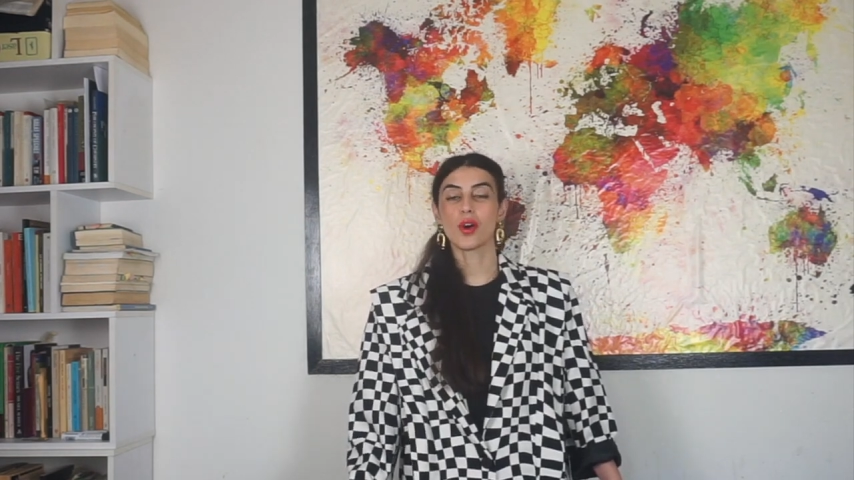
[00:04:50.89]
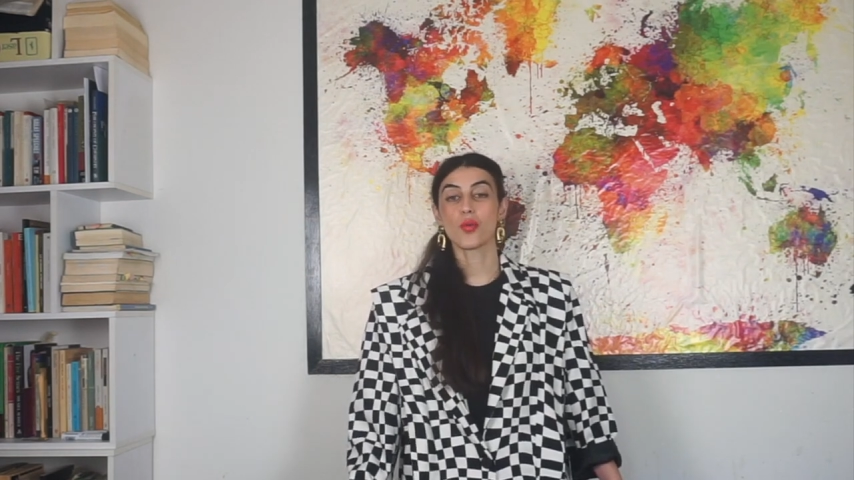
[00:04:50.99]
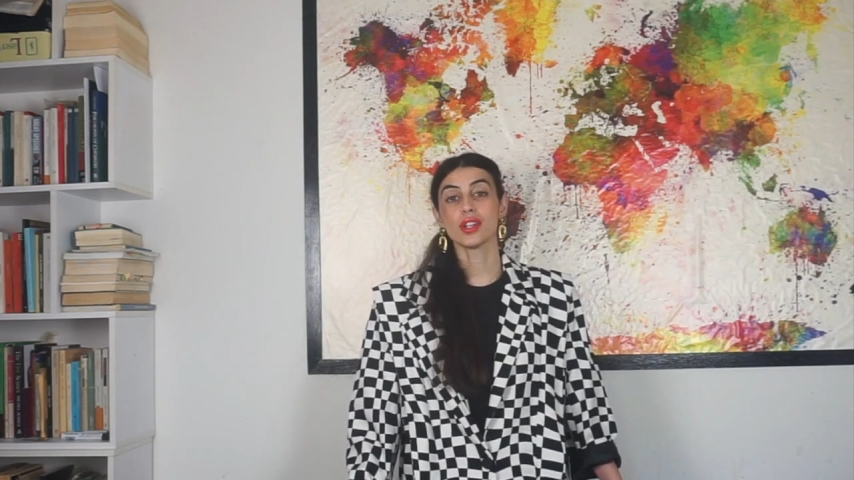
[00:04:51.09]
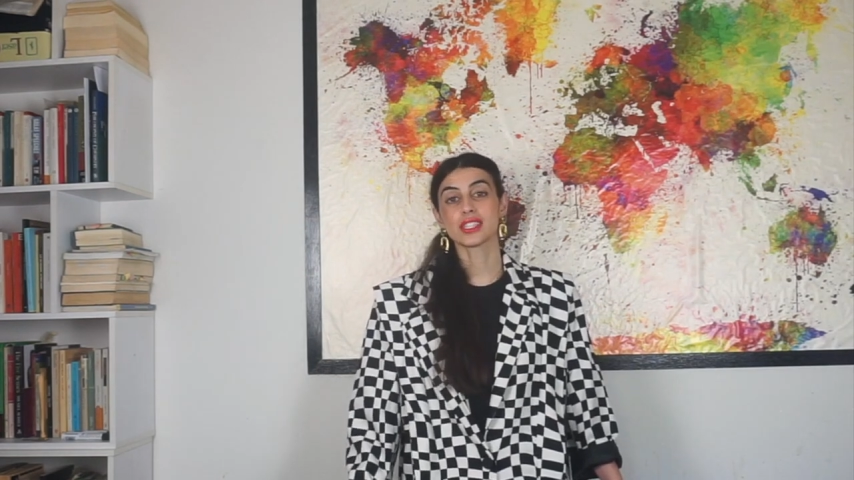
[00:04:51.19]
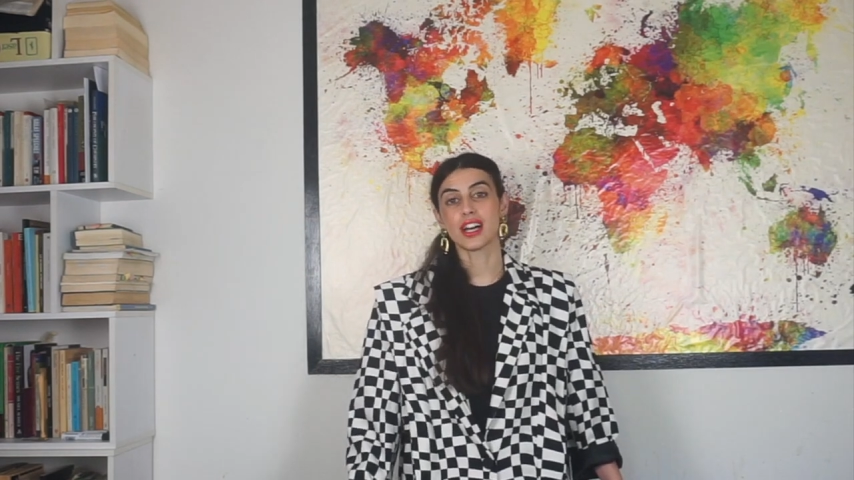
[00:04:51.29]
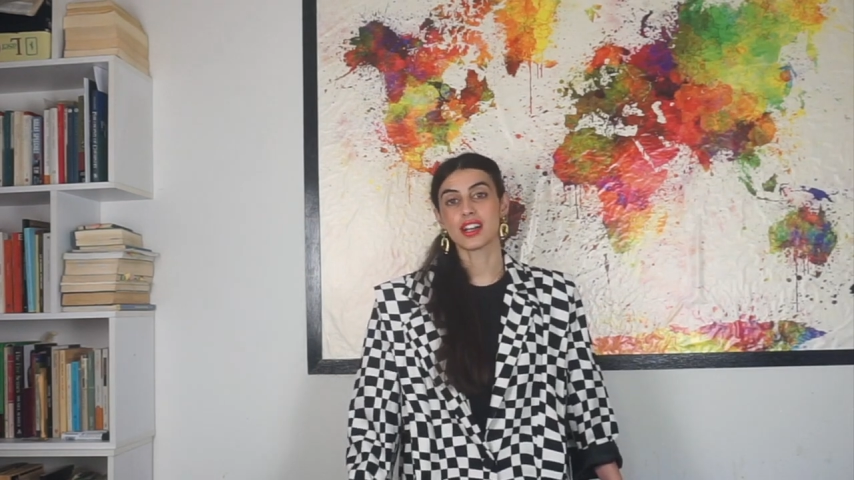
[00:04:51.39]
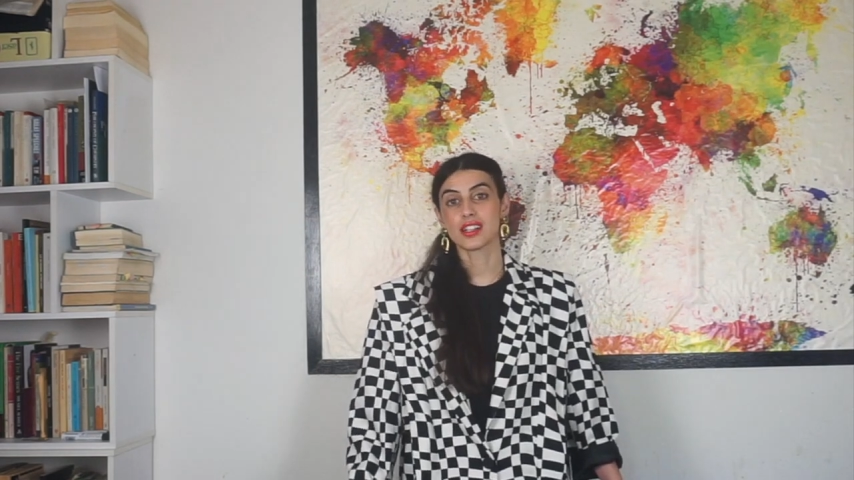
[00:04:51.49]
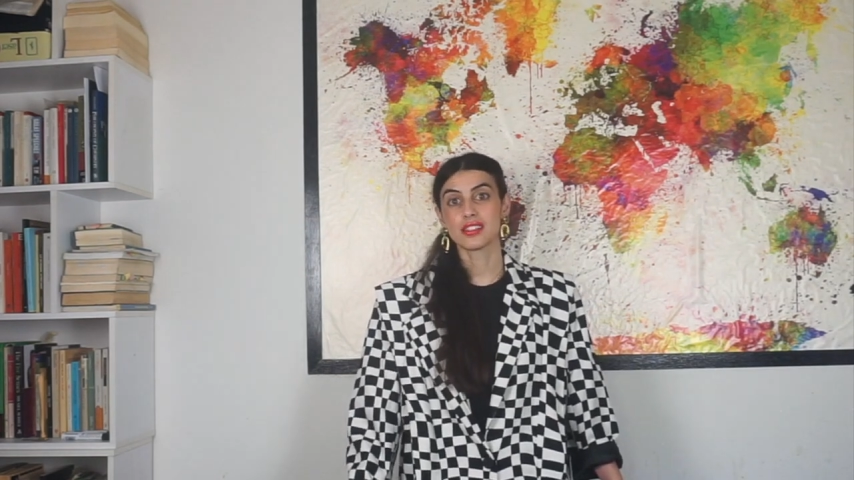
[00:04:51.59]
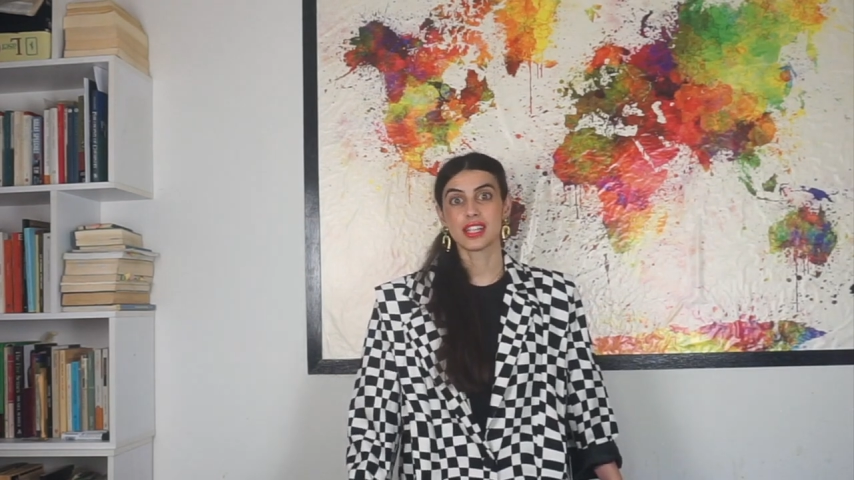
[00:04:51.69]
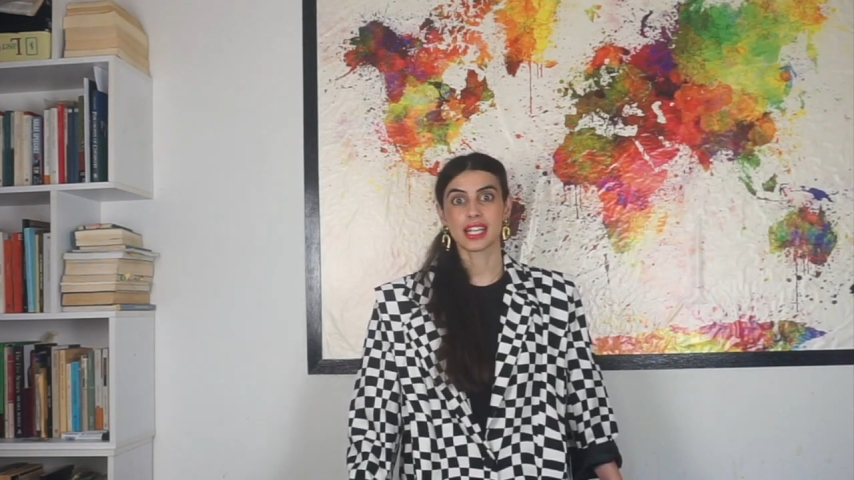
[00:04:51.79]
We'll talk
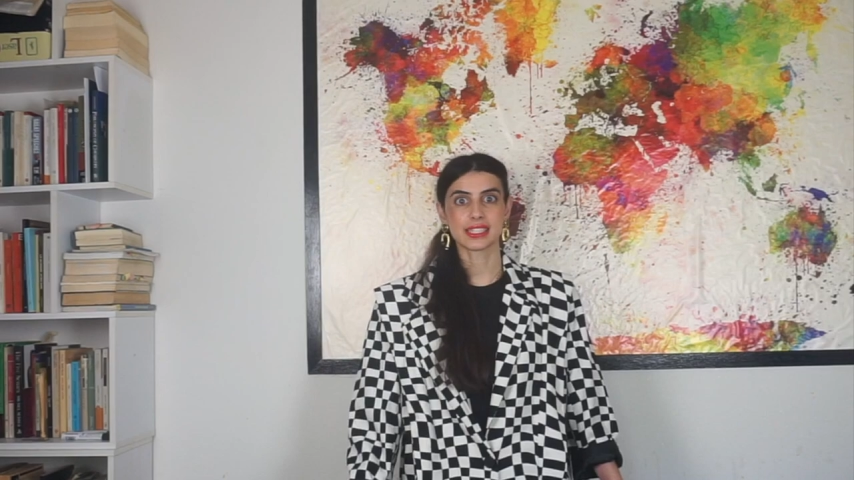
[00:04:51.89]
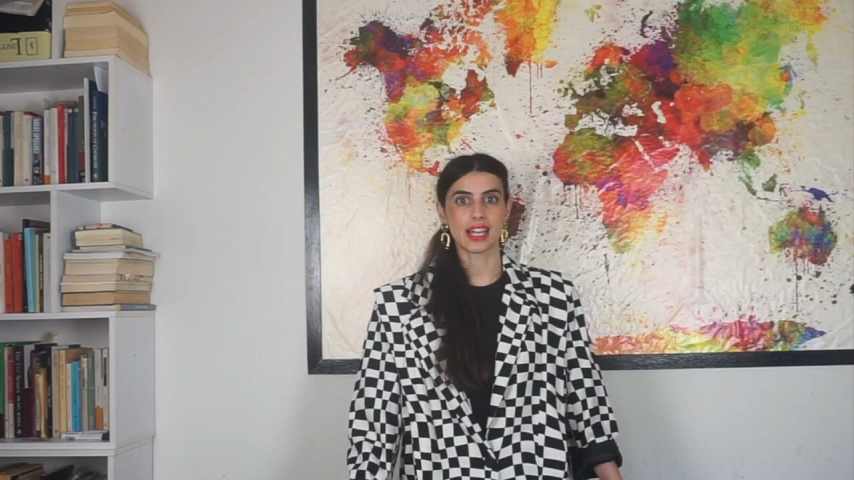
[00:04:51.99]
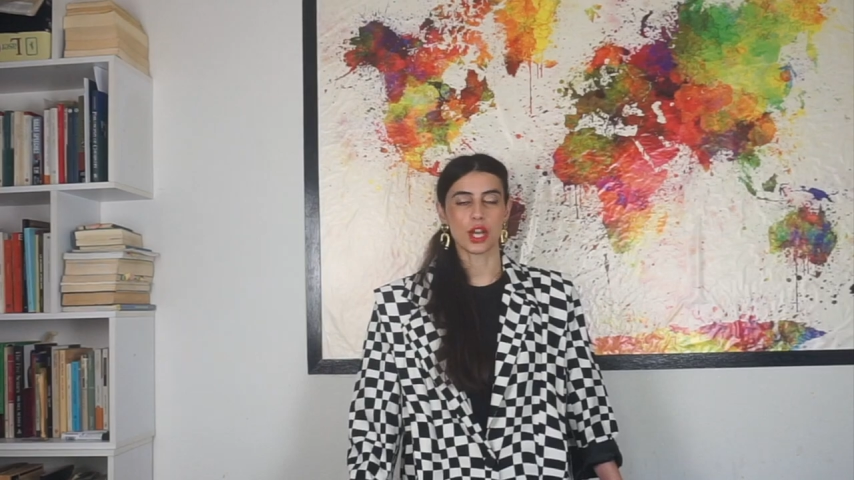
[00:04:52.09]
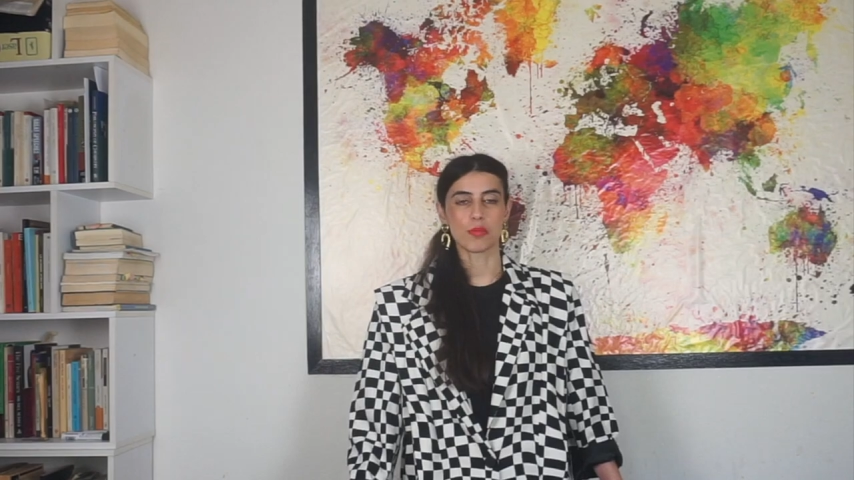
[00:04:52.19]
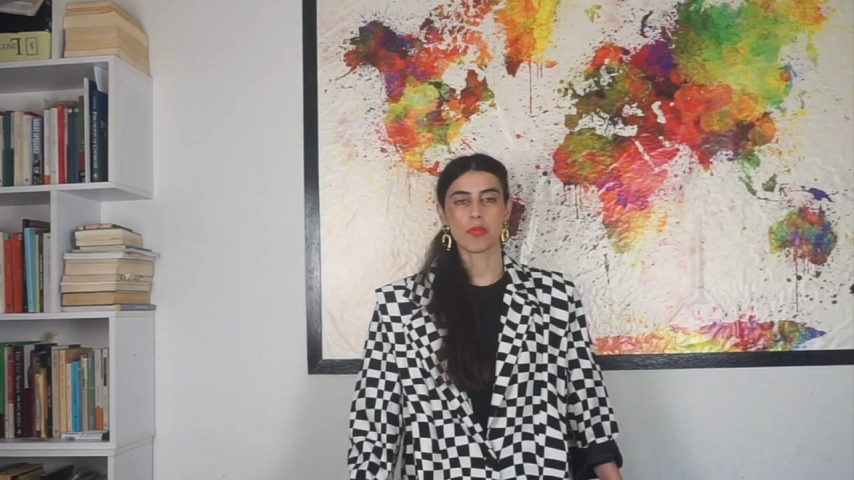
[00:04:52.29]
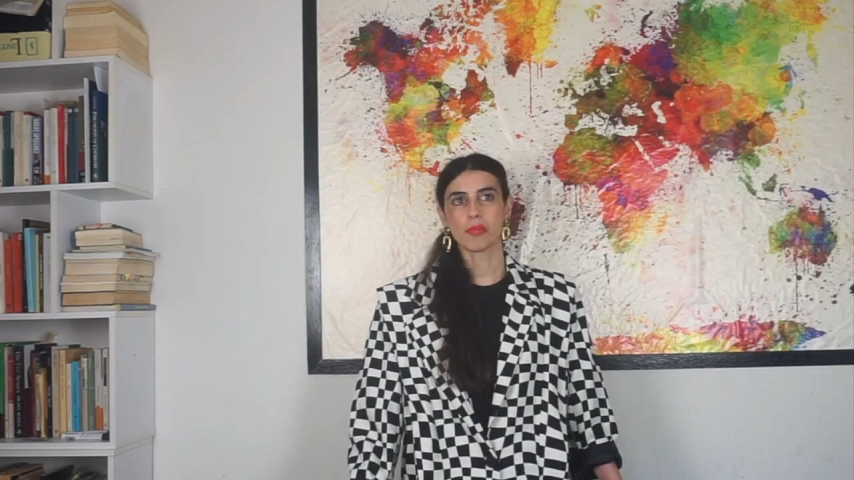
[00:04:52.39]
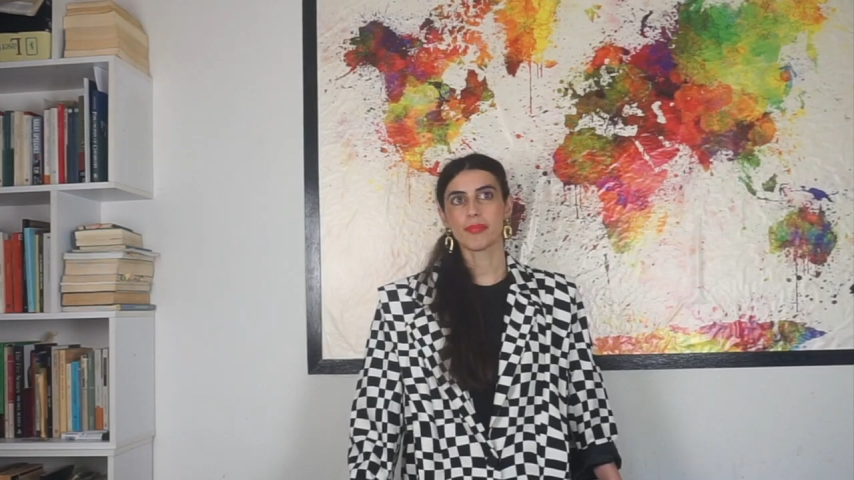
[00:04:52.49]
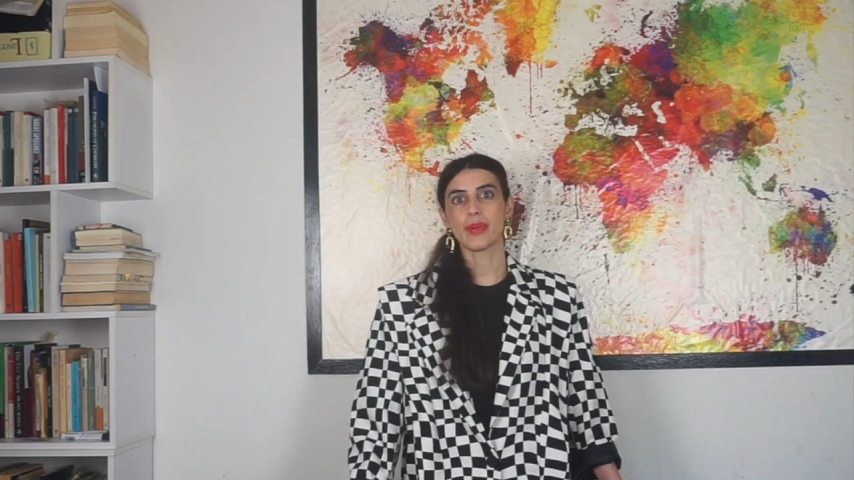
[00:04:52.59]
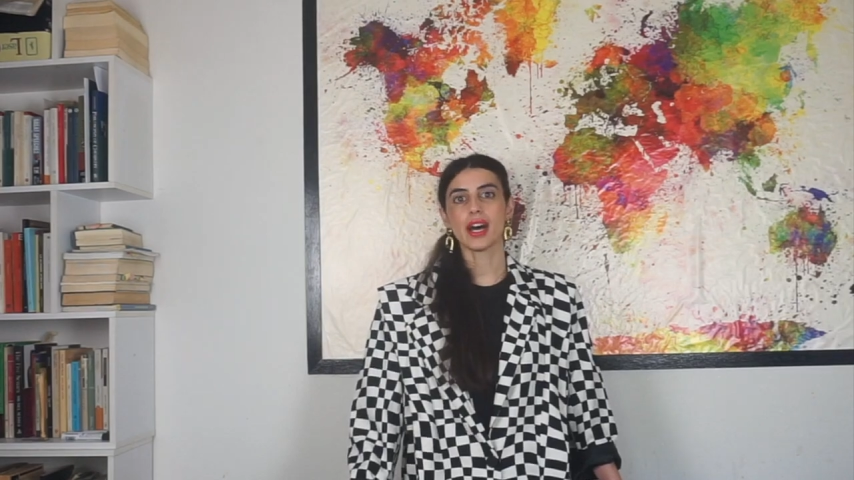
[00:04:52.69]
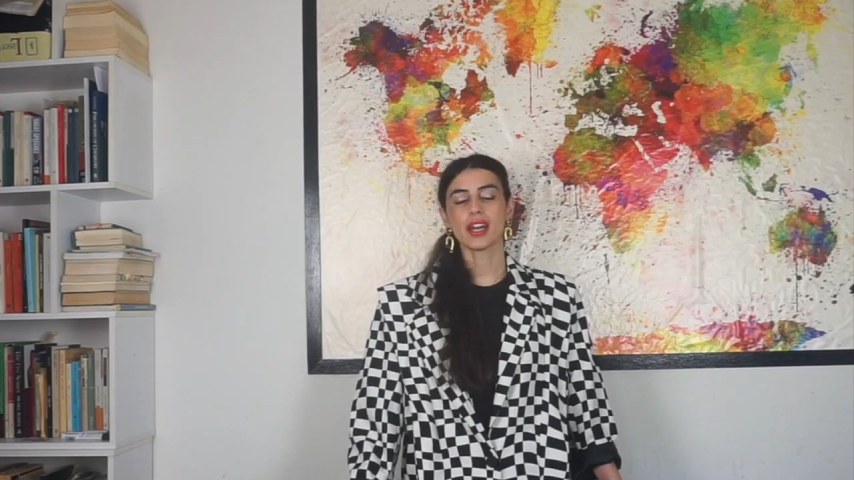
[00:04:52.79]
next time.
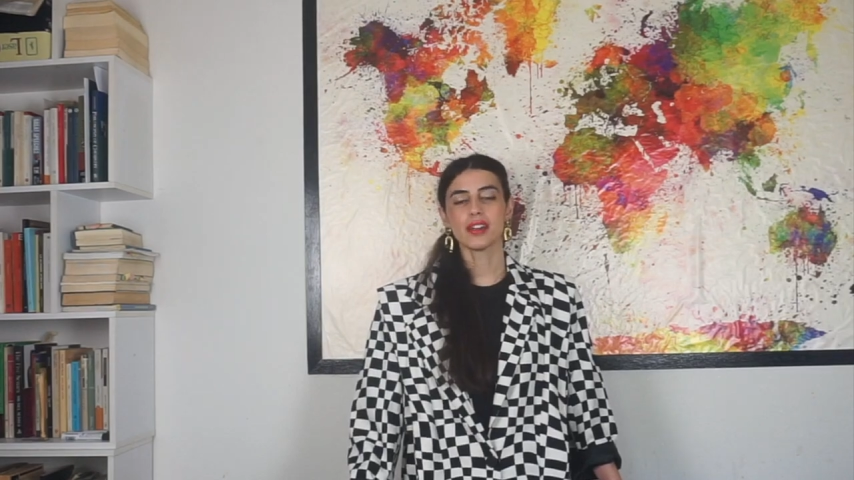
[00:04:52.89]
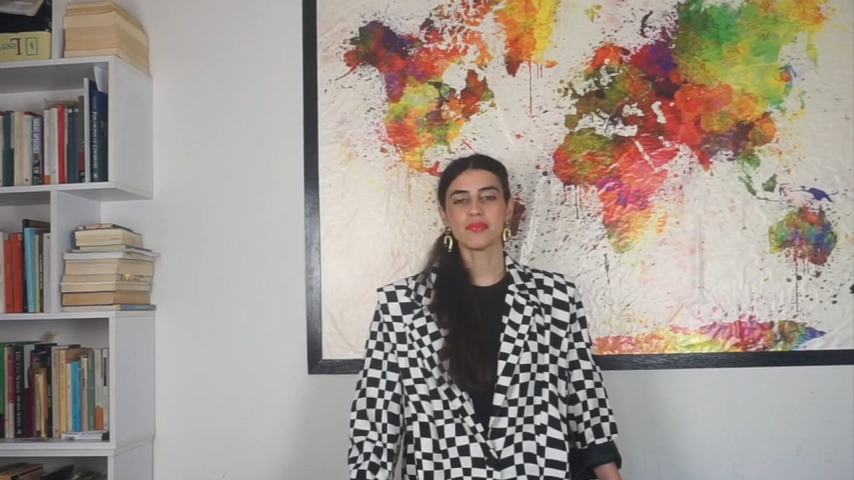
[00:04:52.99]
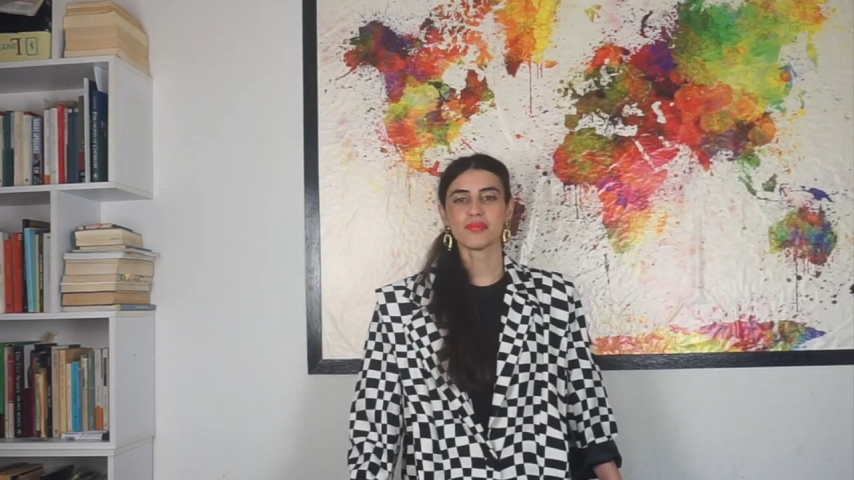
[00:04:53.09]
Bye!